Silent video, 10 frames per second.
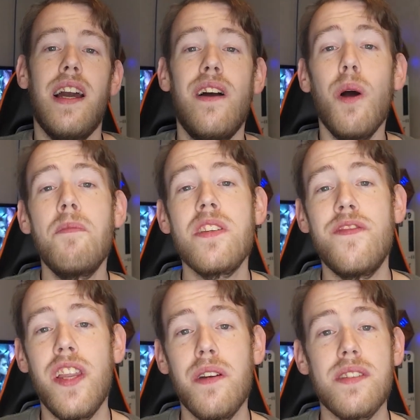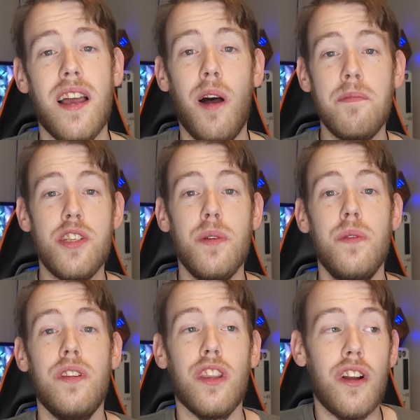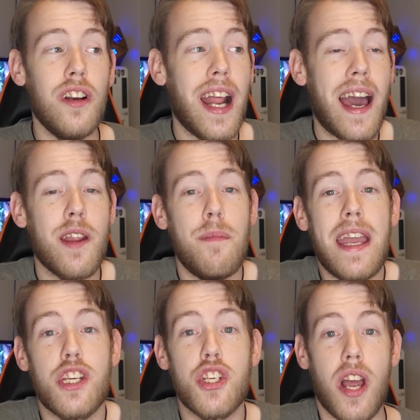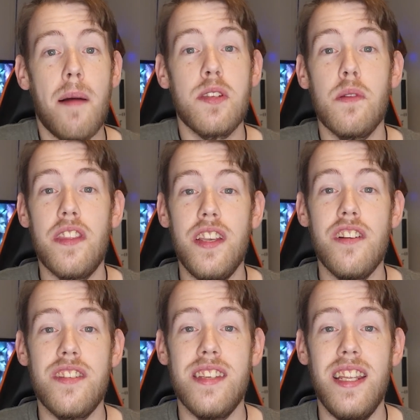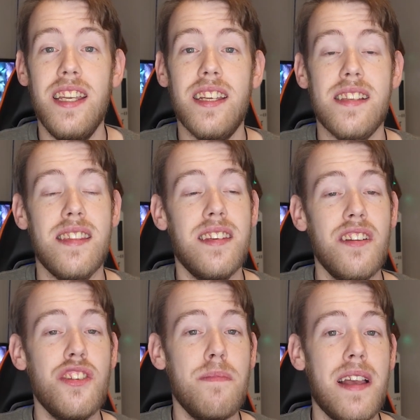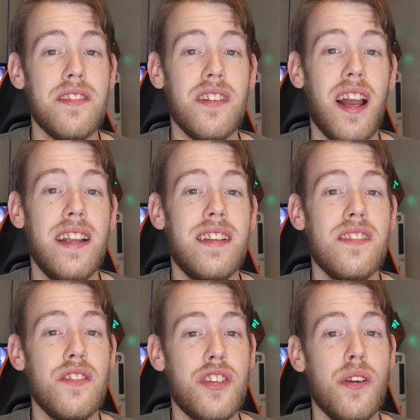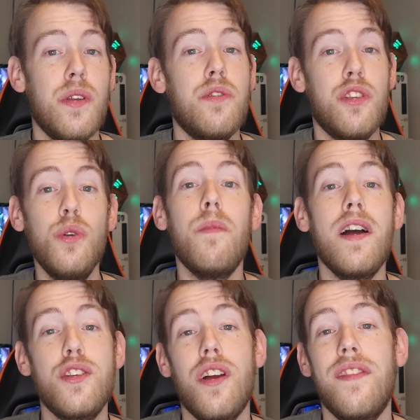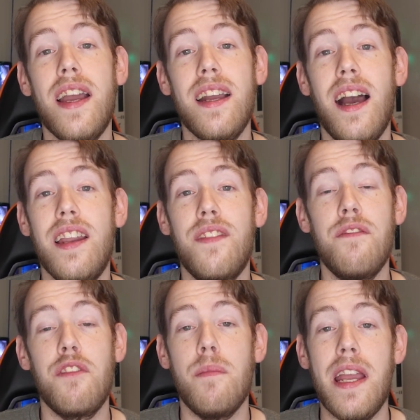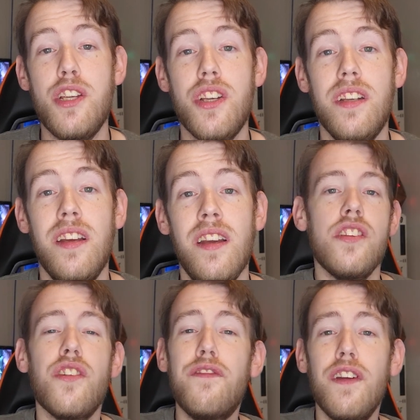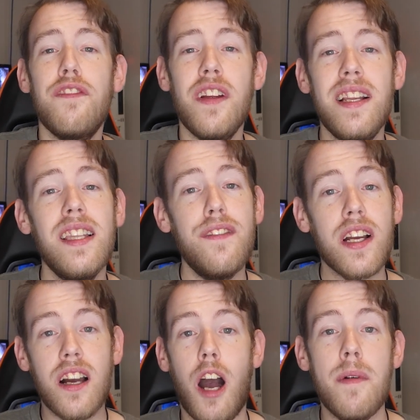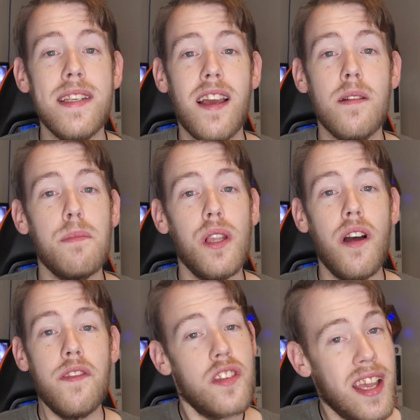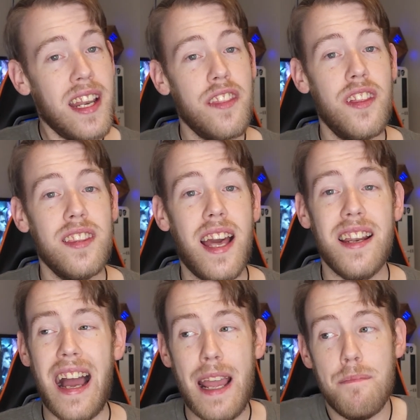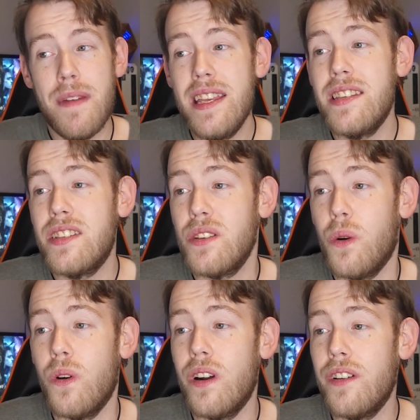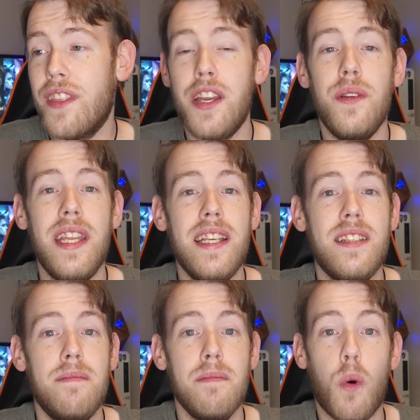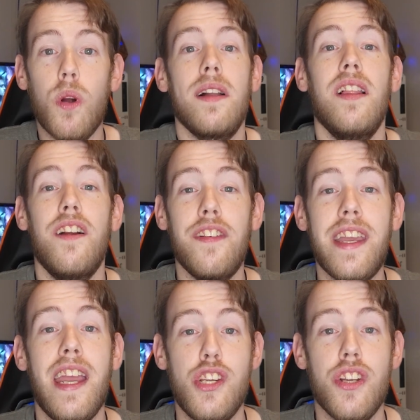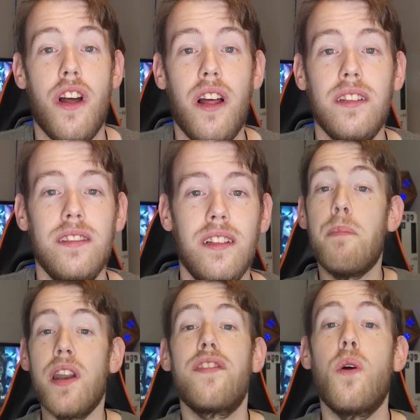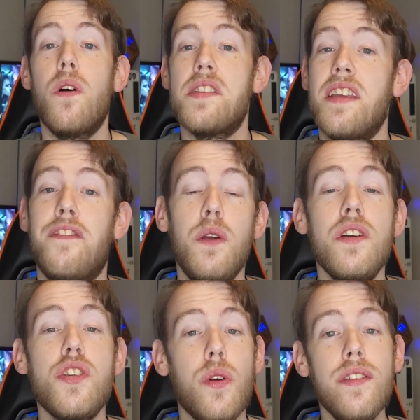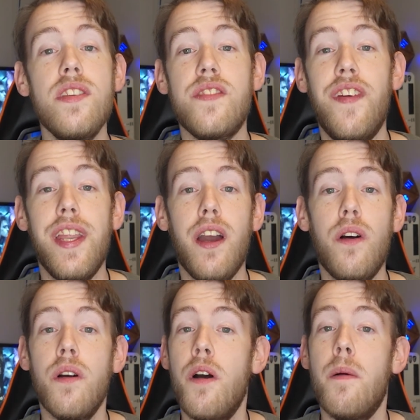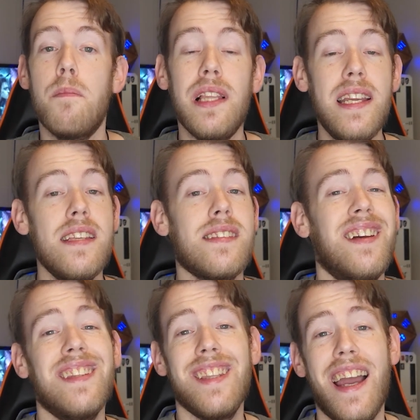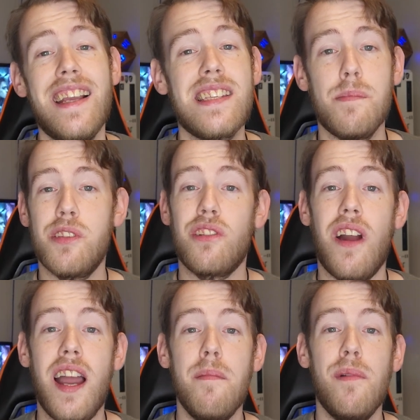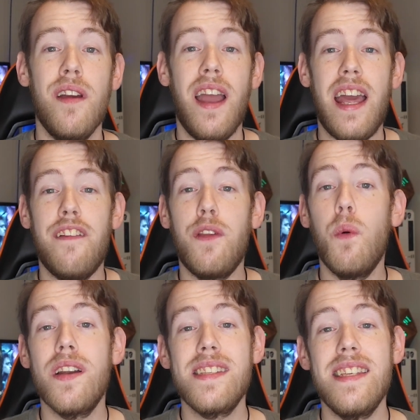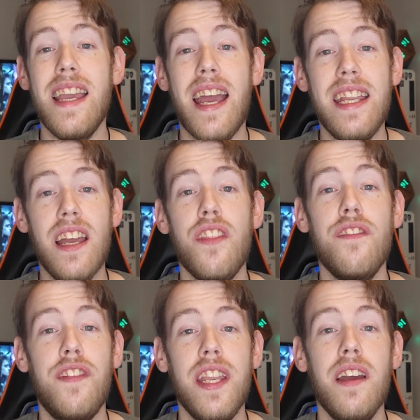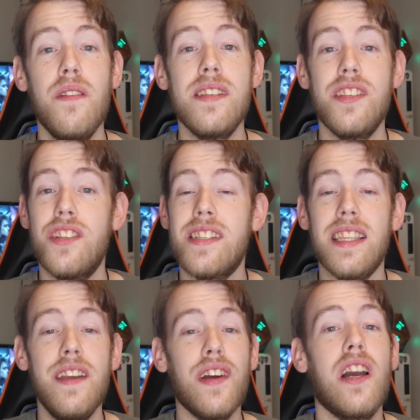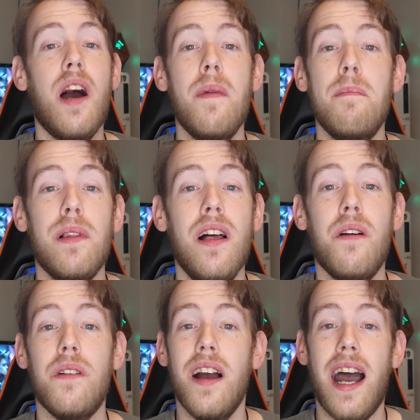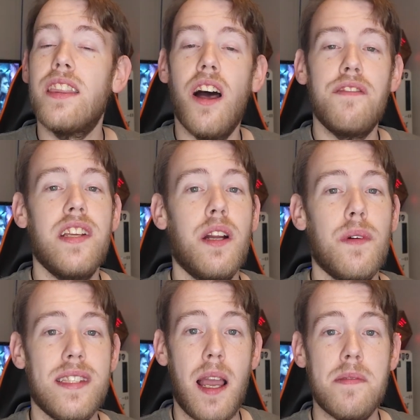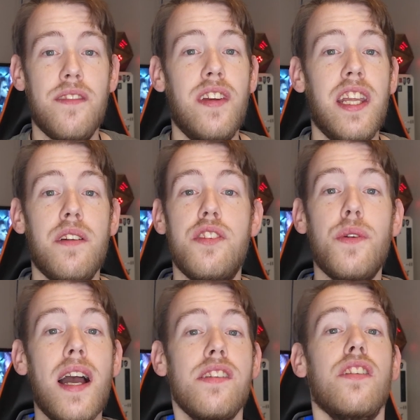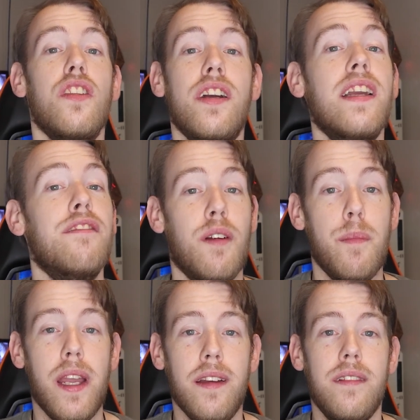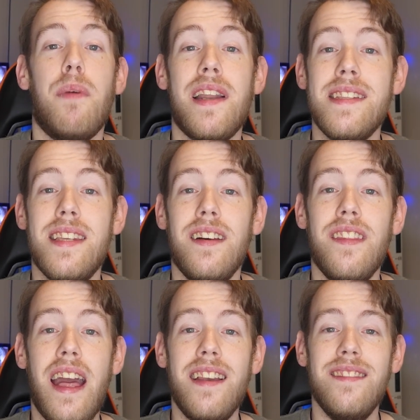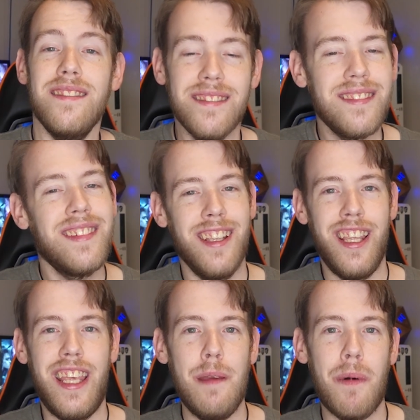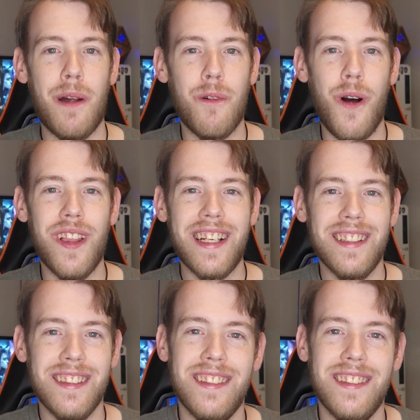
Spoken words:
Now, I hope this video has helped you learn how to make shops within your city, because the Dungeon Master Guide doesn't show you too much on that kind of information. So feel free to leave a comment down below if there's anything that I missed or that you need more clarification on. But of course, if you enjoyed this video, please like, subscribe, and if you want to see any other videos, just leave a comment below. I'd love to hear types of videos you guys are looking for me. But until then, keep on rolling.